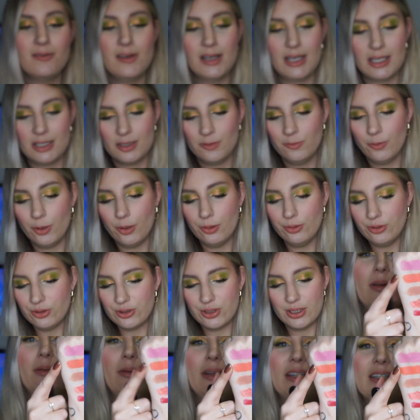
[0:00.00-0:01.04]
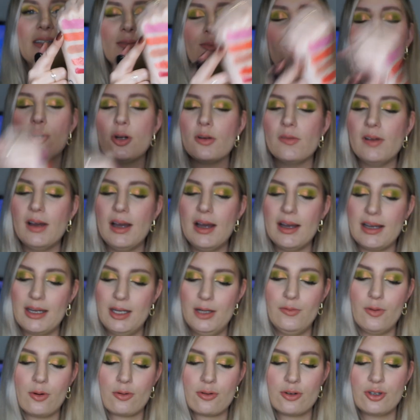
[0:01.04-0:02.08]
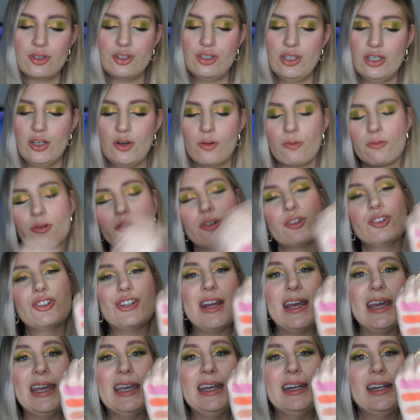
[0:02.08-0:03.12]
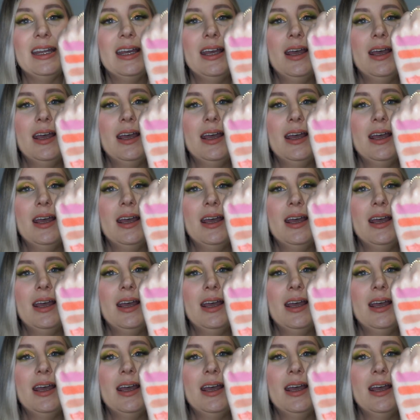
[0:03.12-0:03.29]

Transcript: Vegas Vault. This is more of a kind of orangey coral shade.